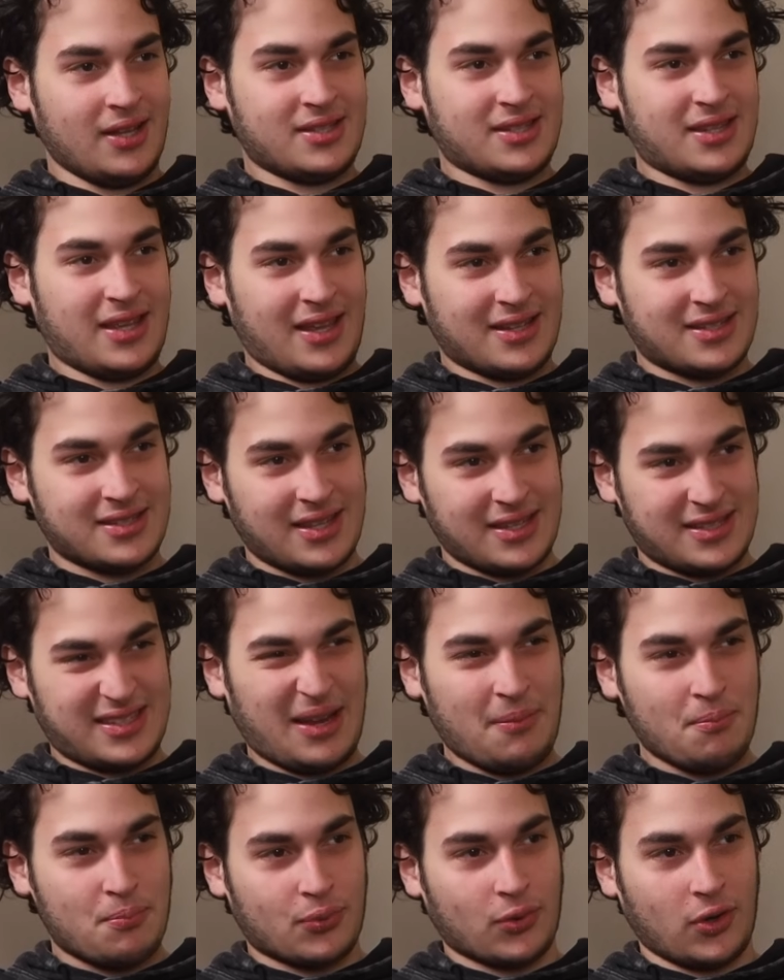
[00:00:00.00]
It's the
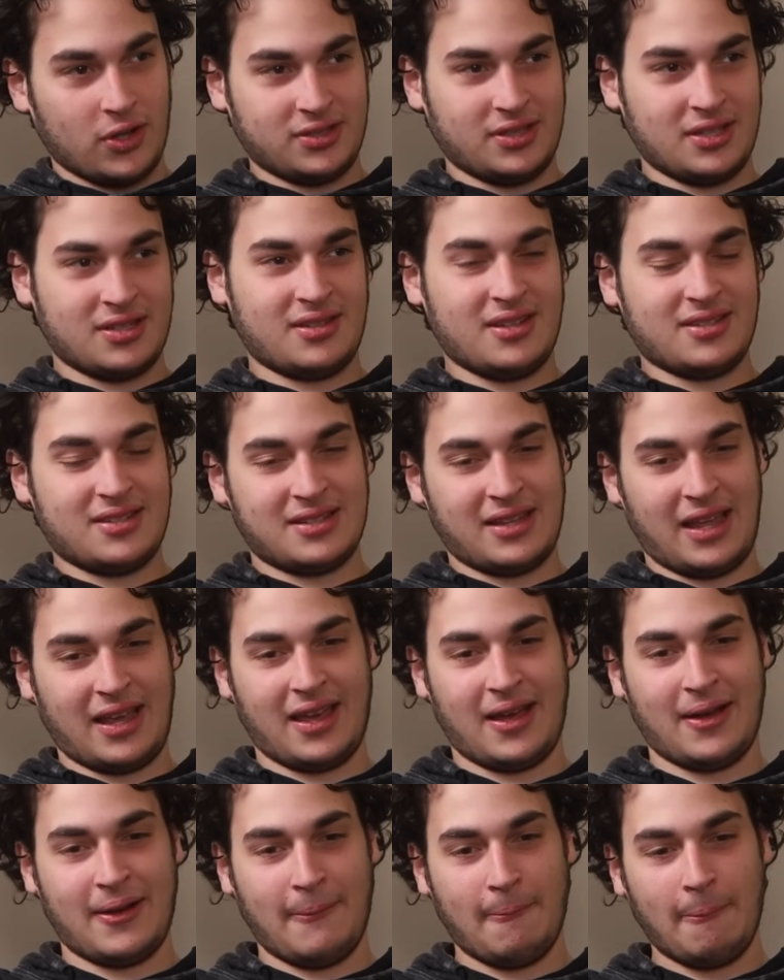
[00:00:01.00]
same process. This is like
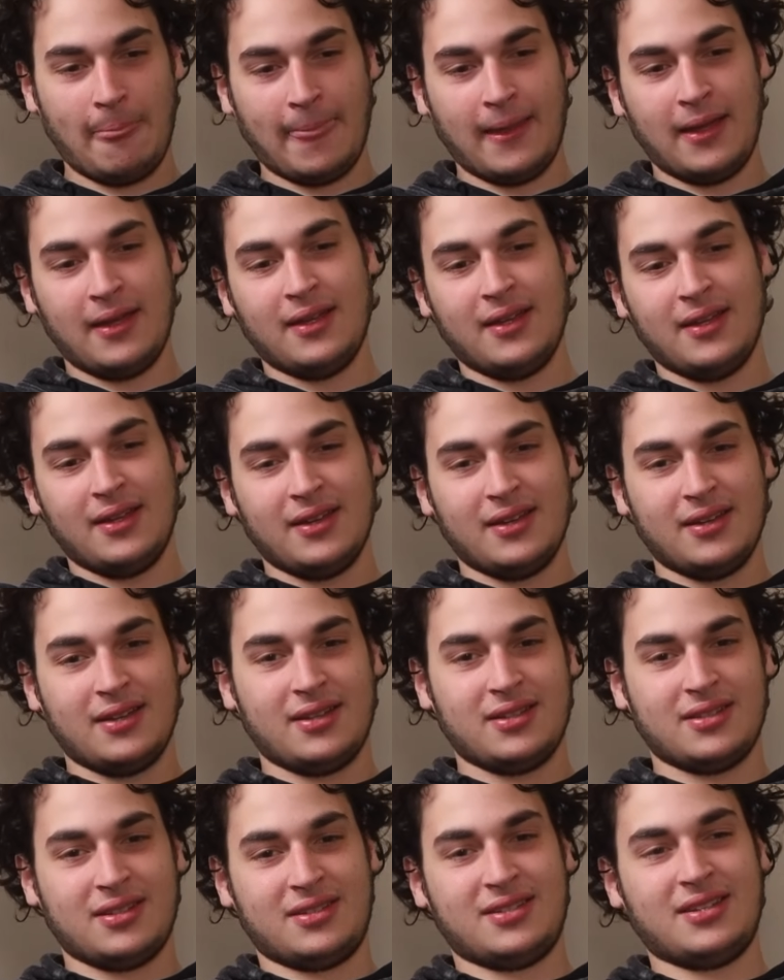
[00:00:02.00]

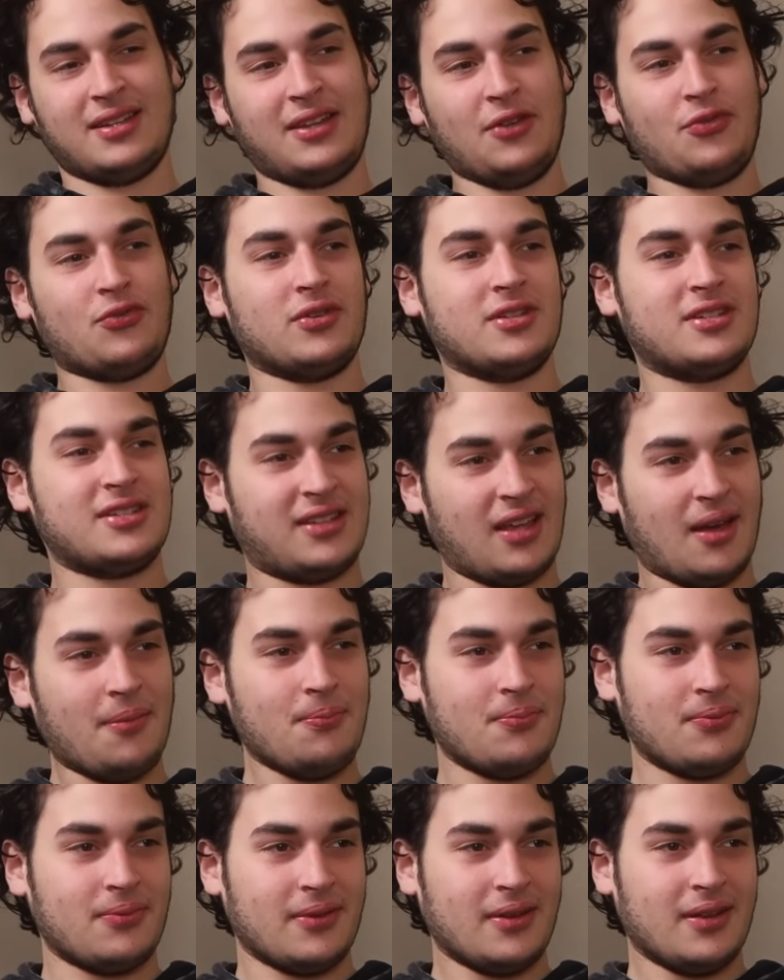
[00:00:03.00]
it's a different step.